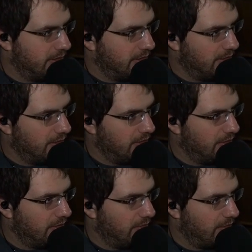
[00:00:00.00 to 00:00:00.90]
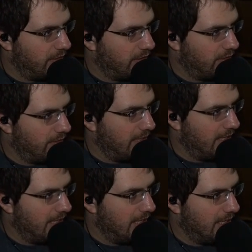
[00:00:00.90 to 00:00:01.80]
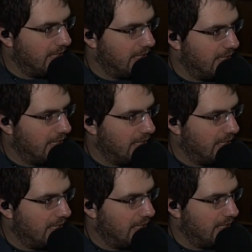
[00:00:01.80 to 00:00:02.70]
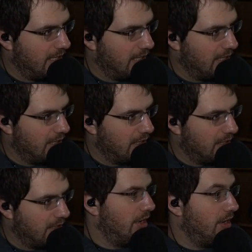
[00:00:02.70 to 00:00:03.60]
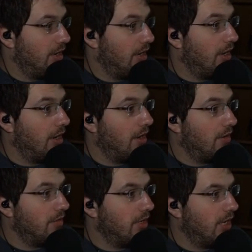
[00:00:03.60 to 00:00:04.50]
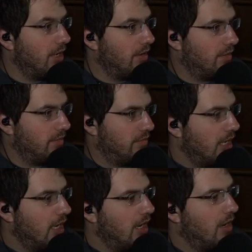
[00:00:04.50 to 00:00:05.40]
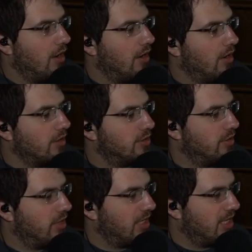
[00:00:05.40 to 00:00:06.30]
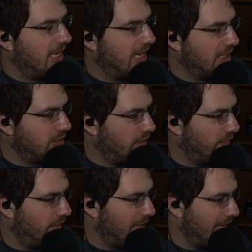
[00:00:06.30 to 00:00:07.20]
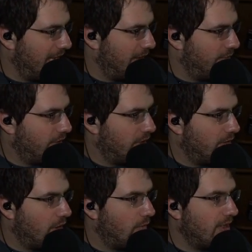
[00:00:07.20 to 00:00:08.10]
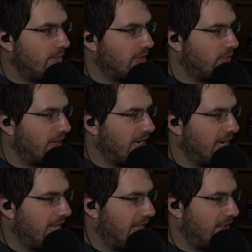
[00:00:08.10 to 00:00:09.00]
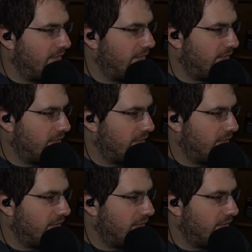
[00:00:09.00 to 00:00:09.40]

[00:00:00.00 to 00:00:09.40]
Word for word: So we're going to go ahead and... Oh, no! Oh, so they can't overlap. Oh, wait a minute. Do I not have...